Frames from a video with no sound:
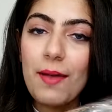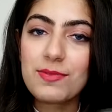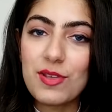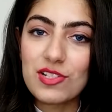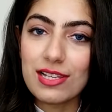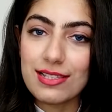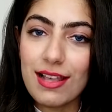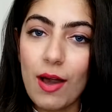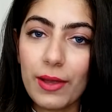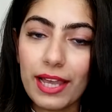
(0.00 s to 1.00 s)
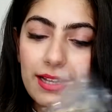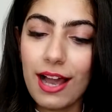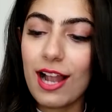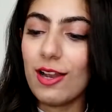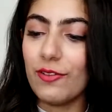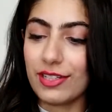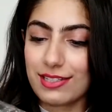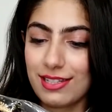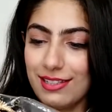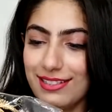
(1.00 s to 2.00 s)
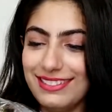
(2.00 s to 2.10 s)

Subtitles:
I'm speechless. Okay, I love it.